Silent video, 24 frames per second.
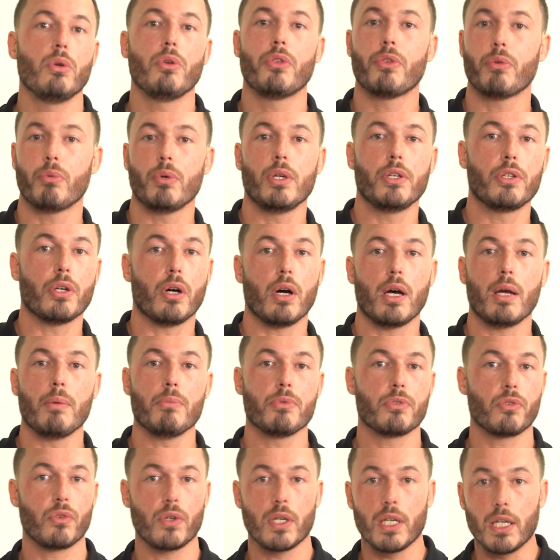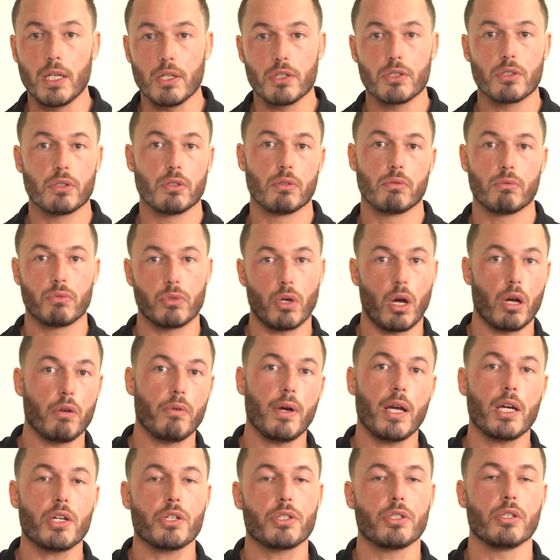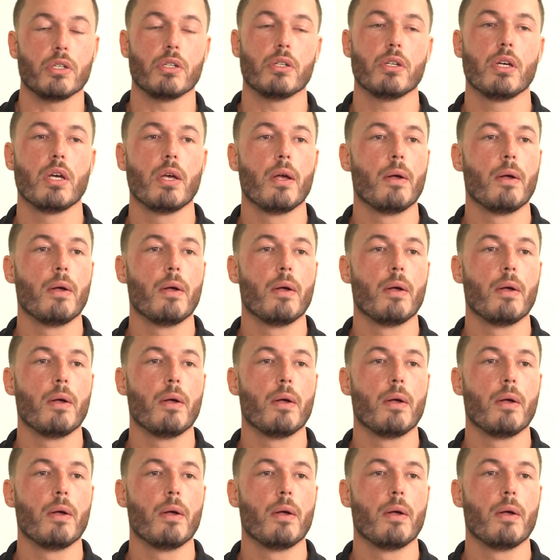3 times for each direction,